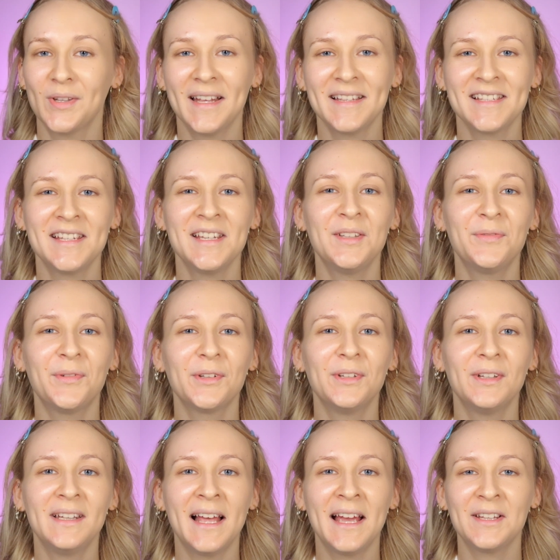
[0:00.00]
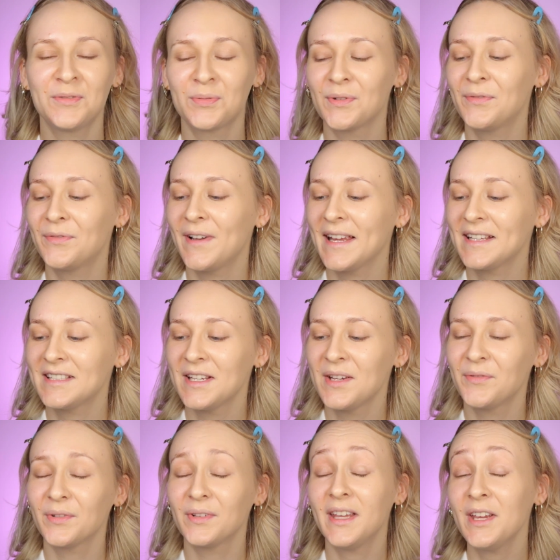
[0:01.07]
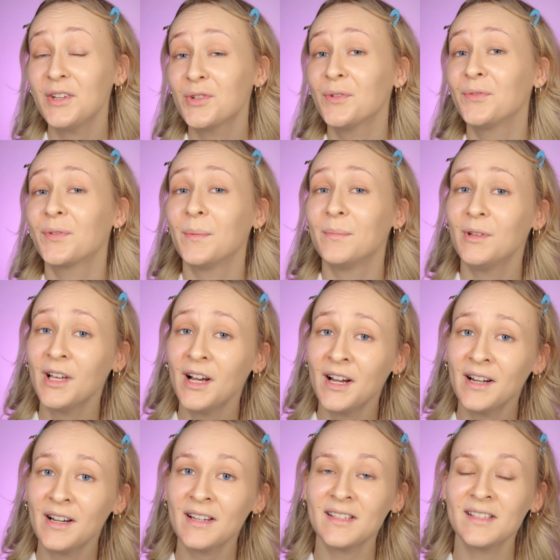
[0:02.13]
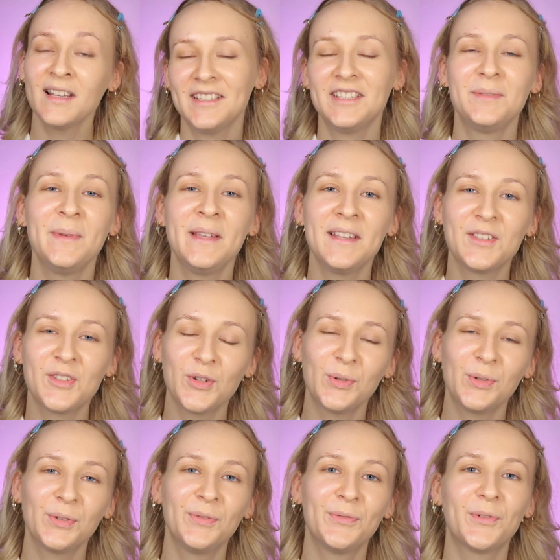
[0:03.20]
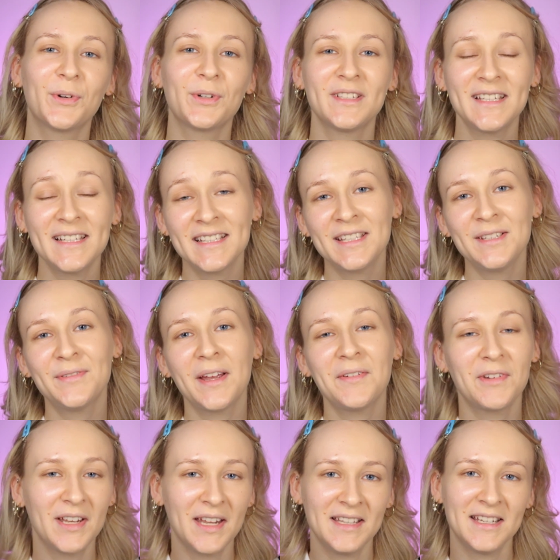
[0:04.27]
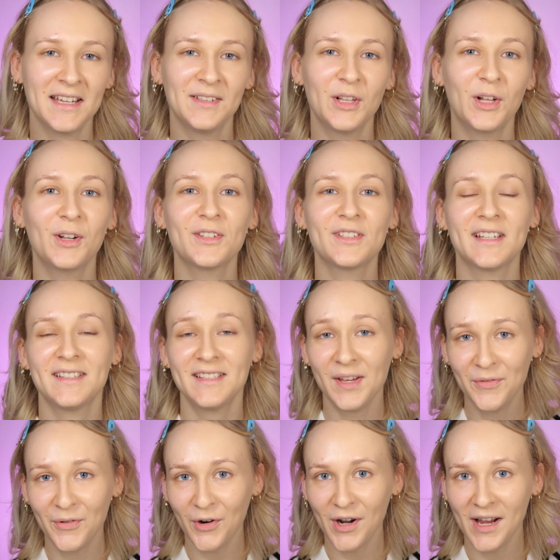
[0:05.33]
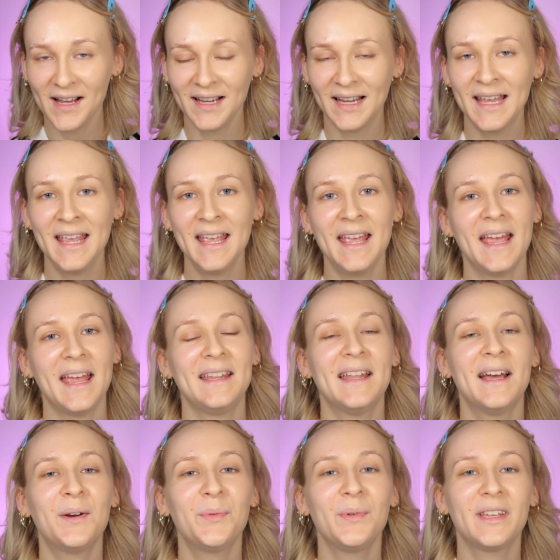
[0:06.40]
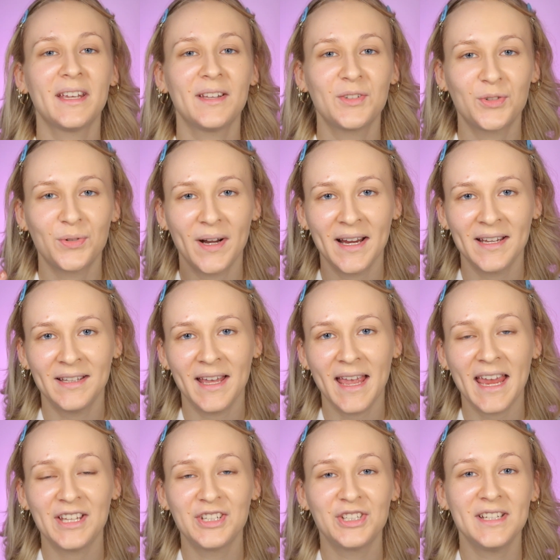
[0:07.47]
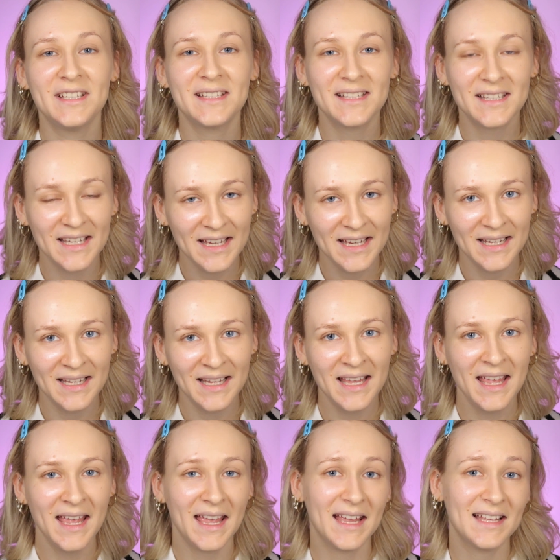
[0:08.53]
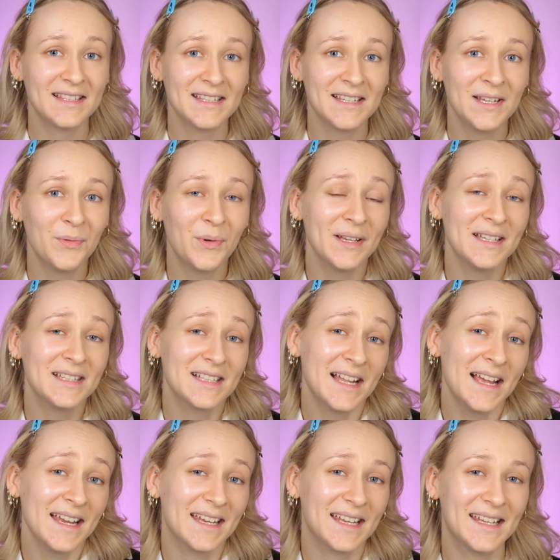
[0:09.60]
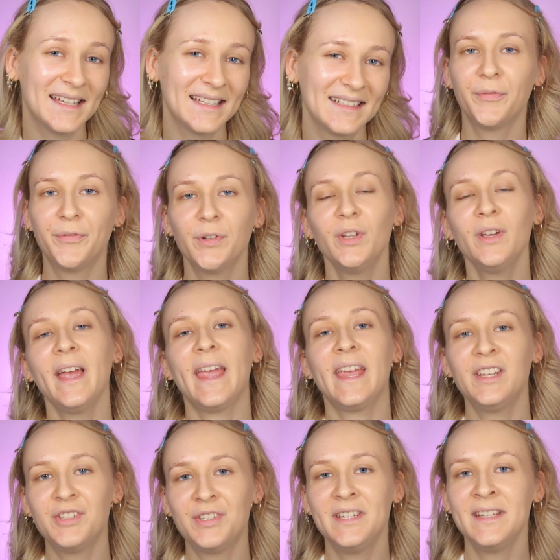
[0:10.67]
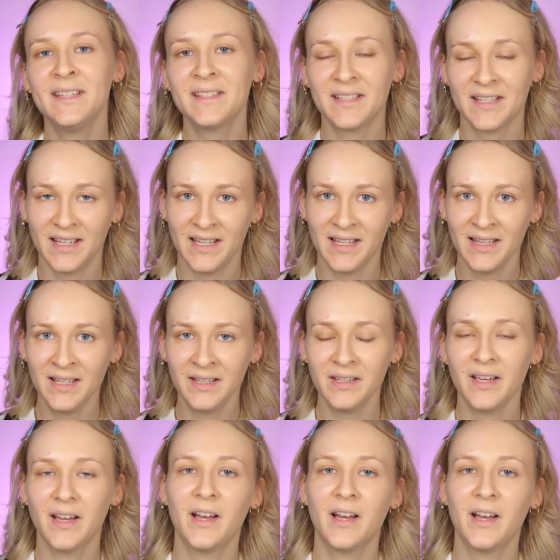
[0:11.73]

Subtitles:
that's it for the Light Reflecting foundation from Nars. It's being sold for 65 Canadian dollars at Sephora, and now we can try the HD Skin and see what it's like. For the HD Skin,